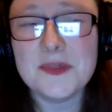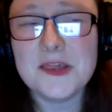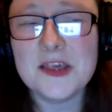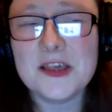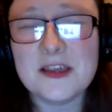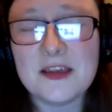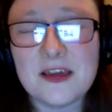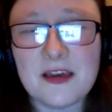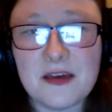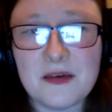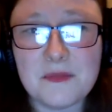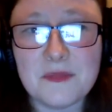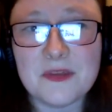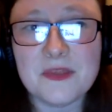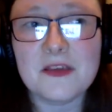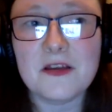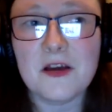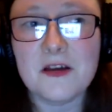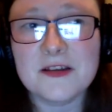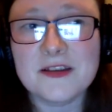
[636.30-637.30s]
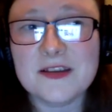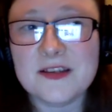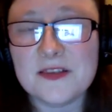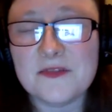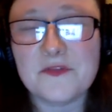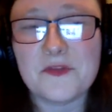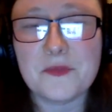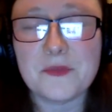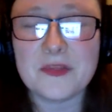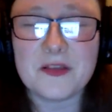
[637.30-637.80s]
especially um, in the context
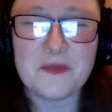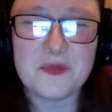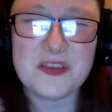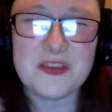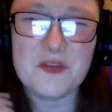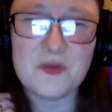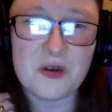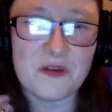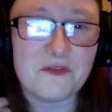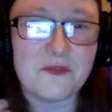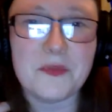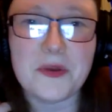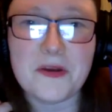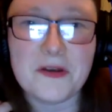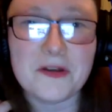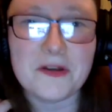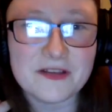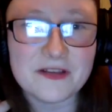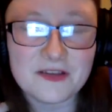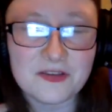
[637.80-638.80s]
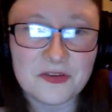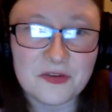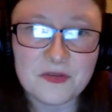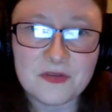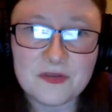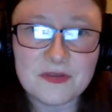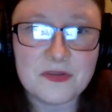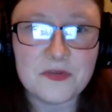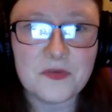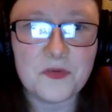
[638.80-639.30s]
of um, like we do have American
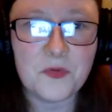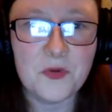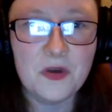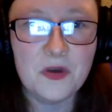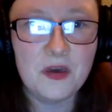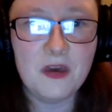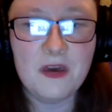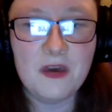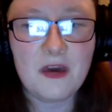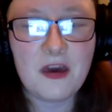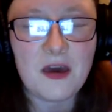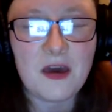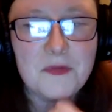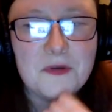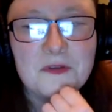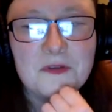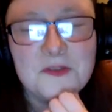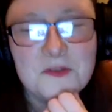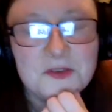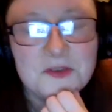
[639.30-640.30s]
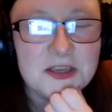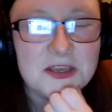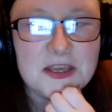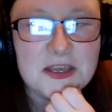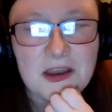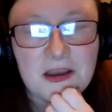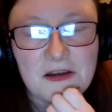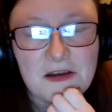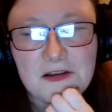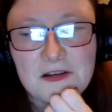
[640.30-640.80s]
students who um, who study
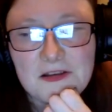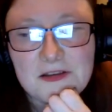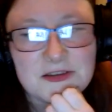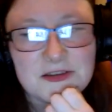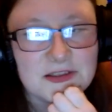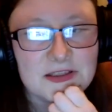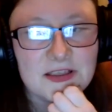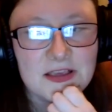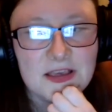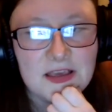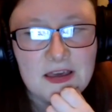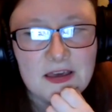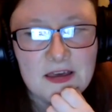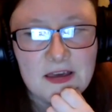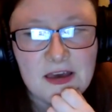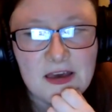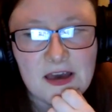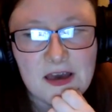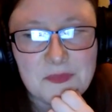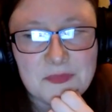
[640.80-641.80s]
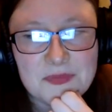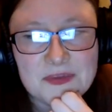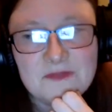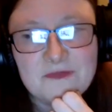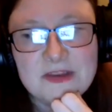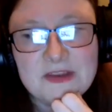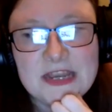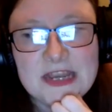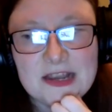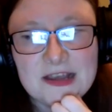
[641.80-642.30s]
in Ireland, and um, they
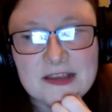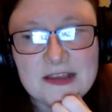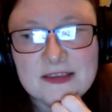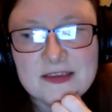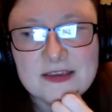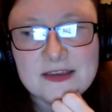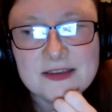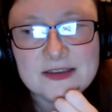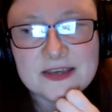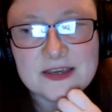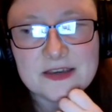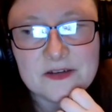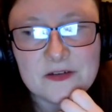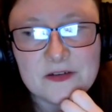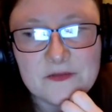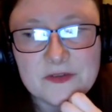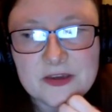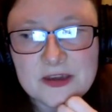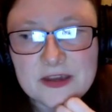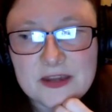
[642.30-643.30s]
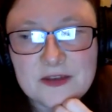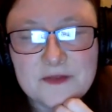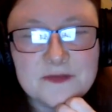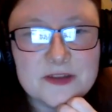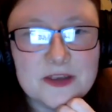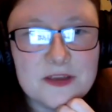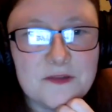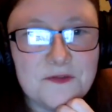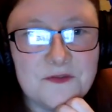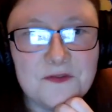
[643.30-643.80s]
really like the idea of a kind of
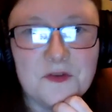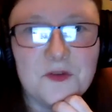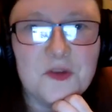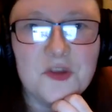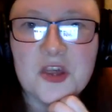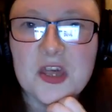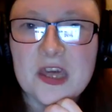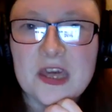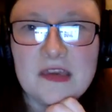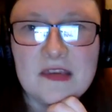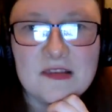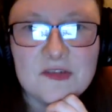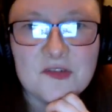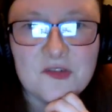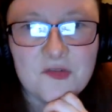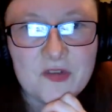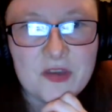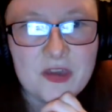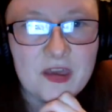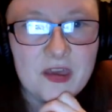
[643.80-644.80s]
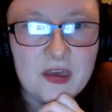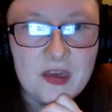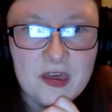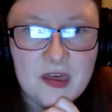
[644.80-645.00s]
diverging history,